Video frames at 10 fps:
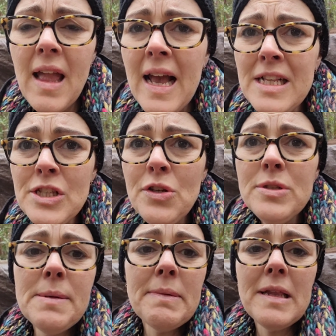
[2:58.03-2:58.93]
And so you
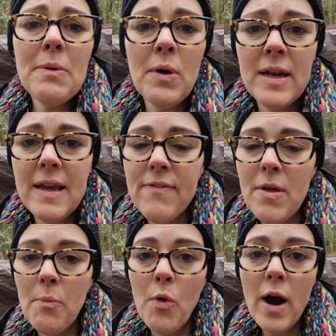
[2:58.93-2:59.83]
typically want to give
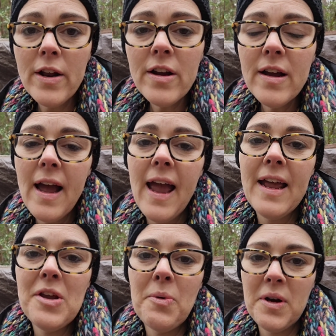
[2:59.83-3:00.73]
them water
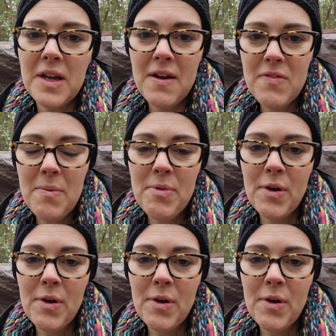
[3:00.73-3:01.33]
and you want to give them